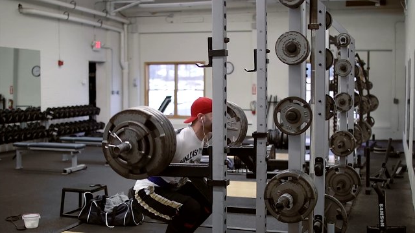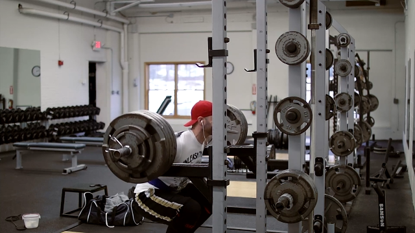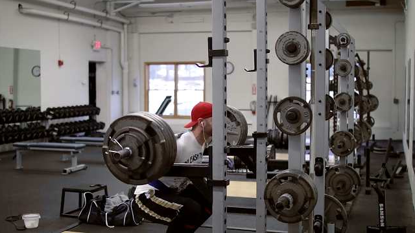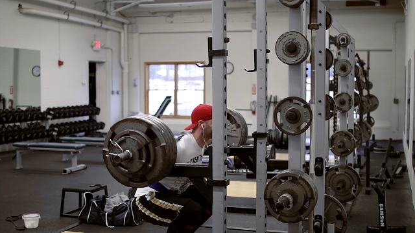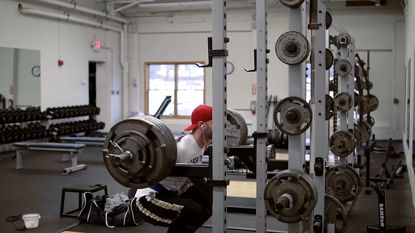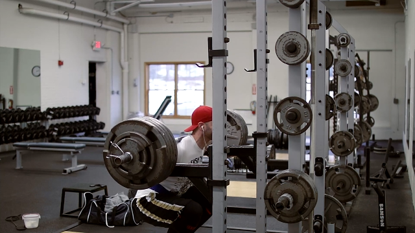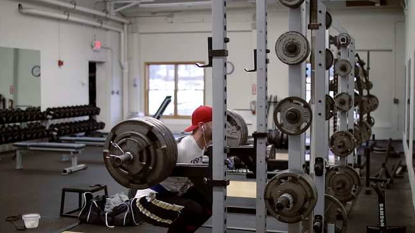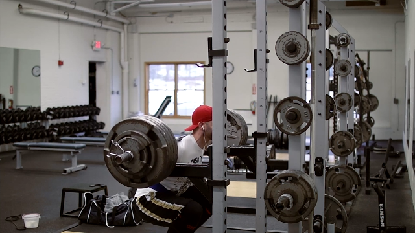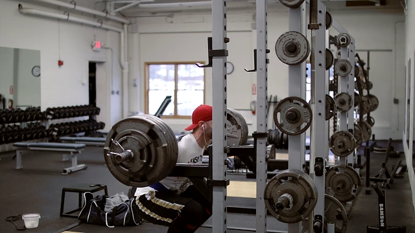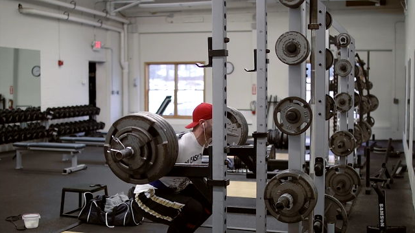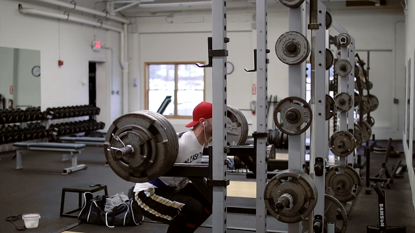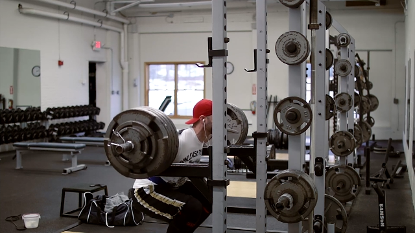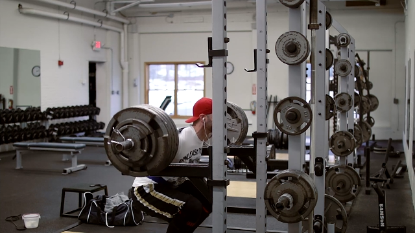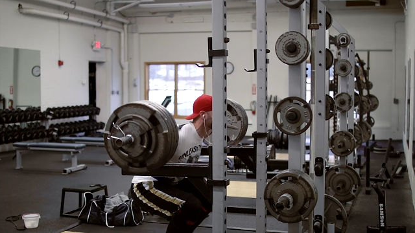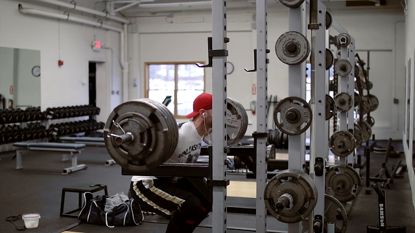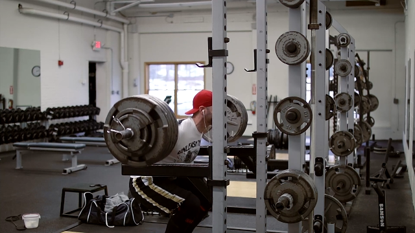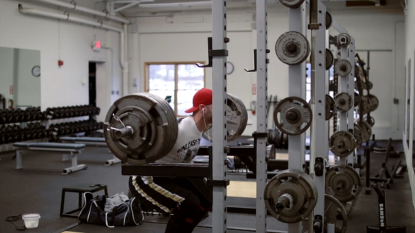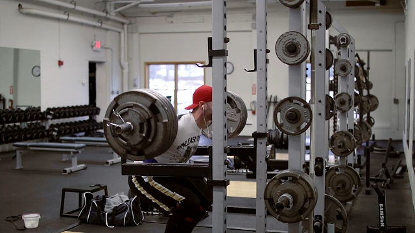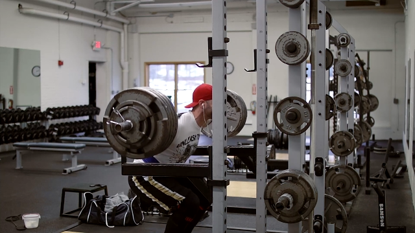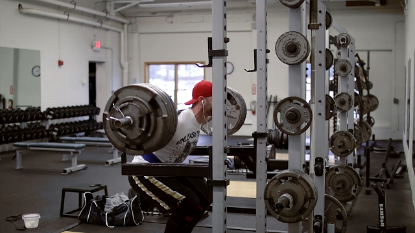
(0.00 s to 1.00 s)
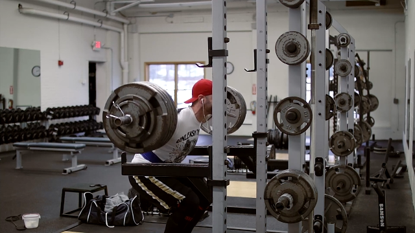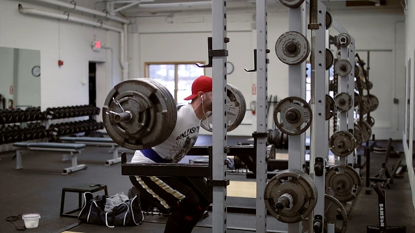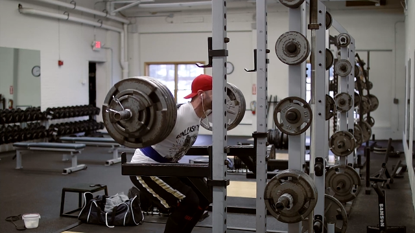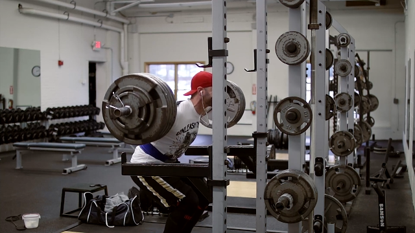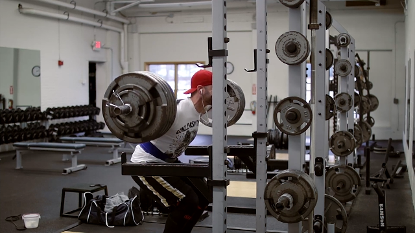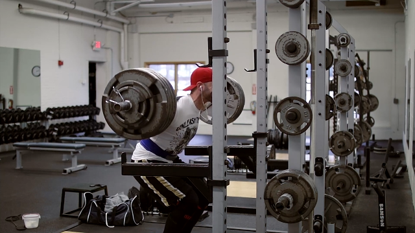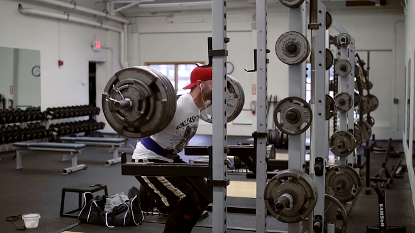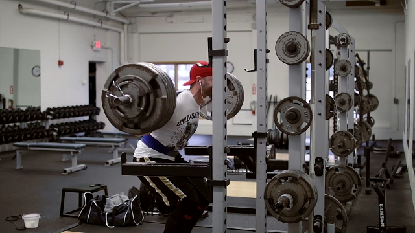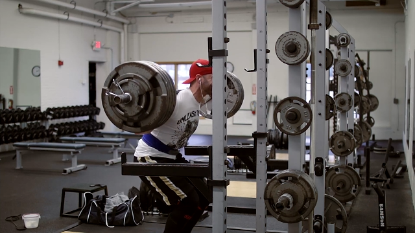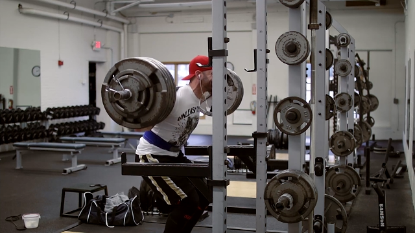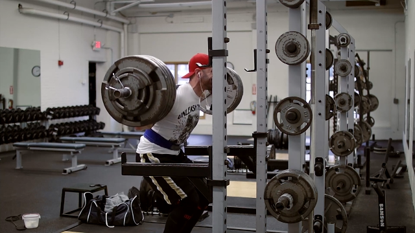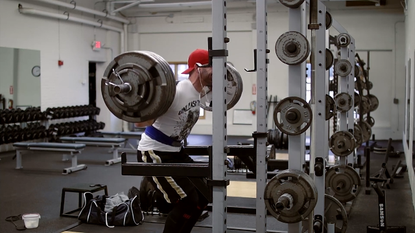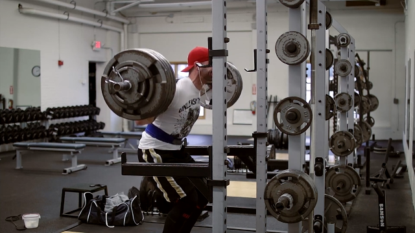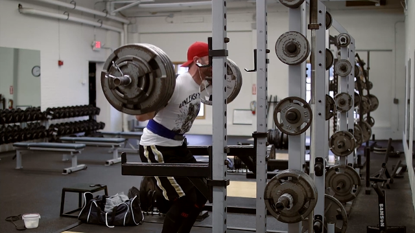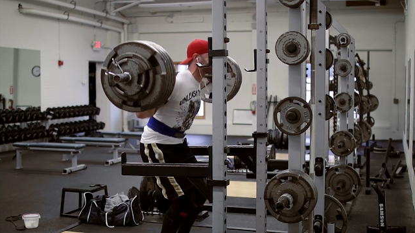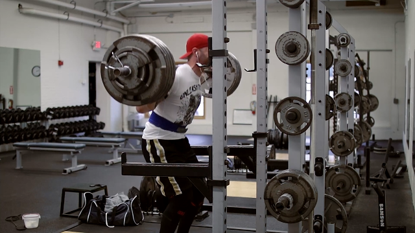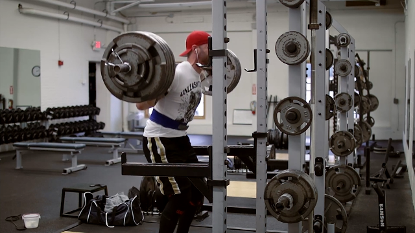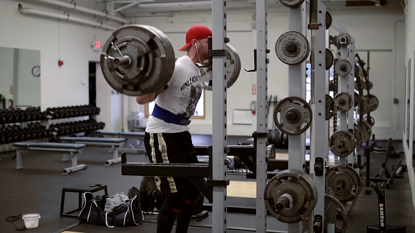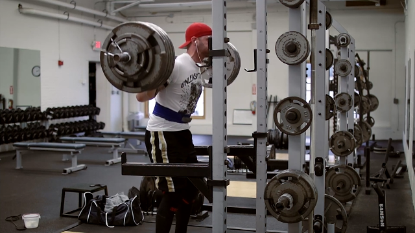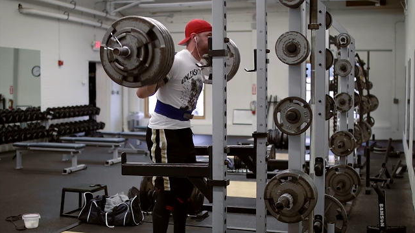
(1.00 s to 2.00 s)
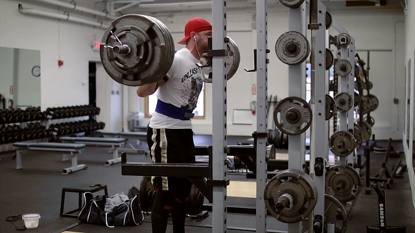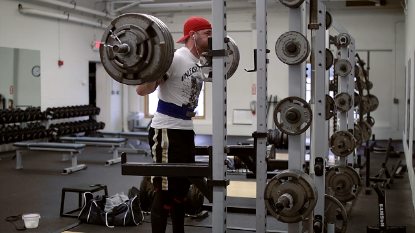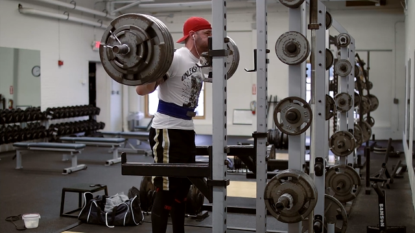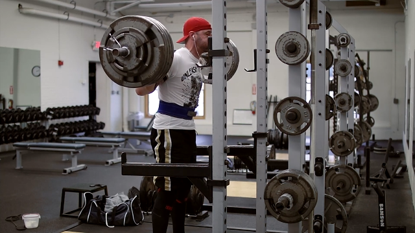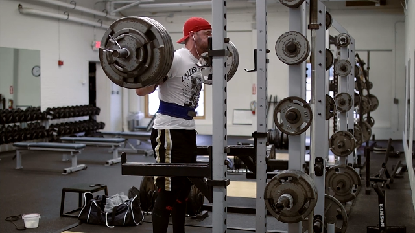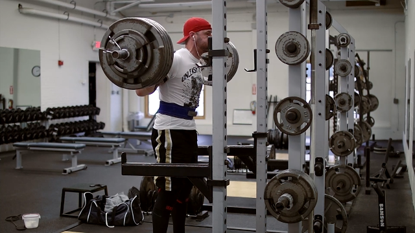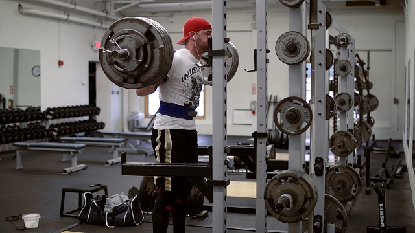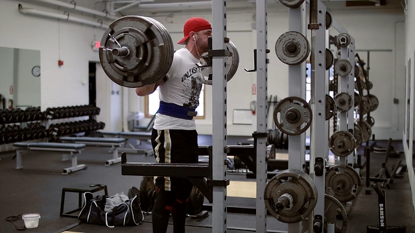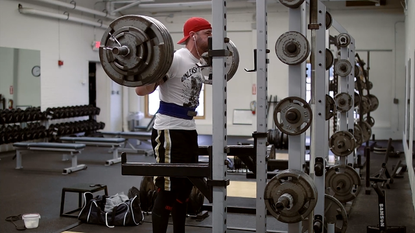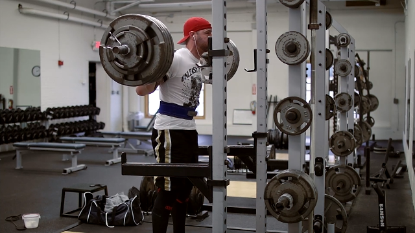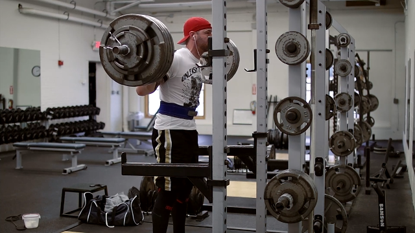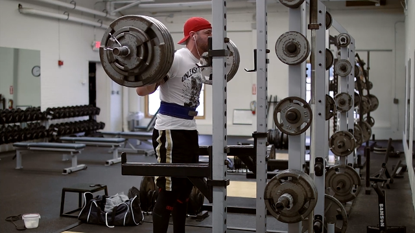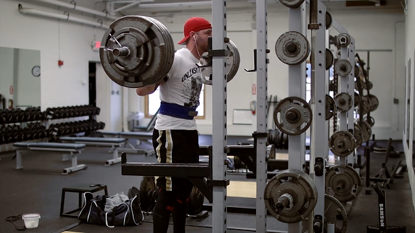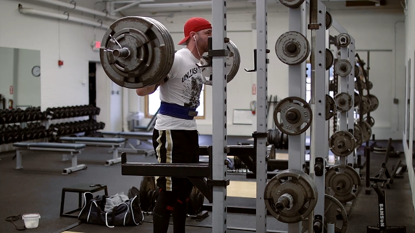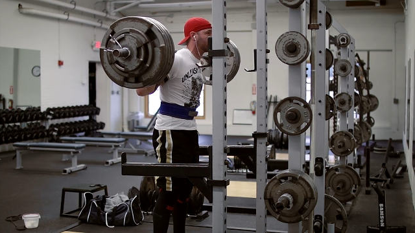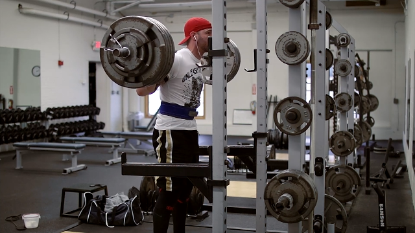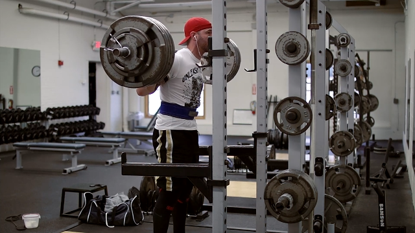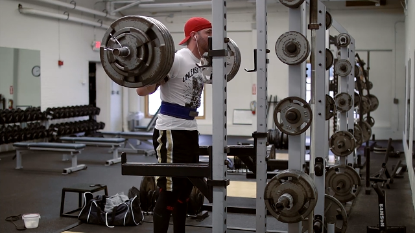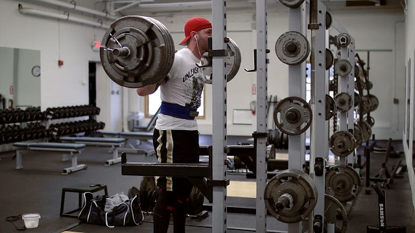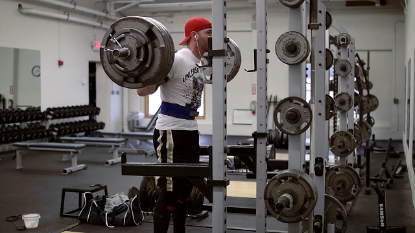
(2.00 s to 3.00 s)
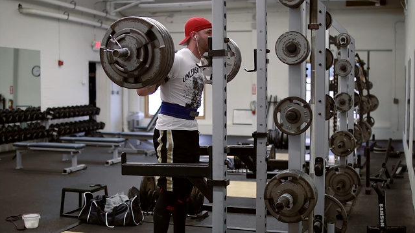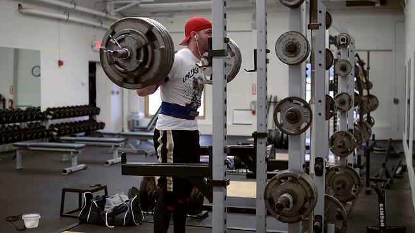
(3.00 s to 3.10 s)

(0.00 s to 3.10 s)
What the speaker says: Nobody's mouth can be seen.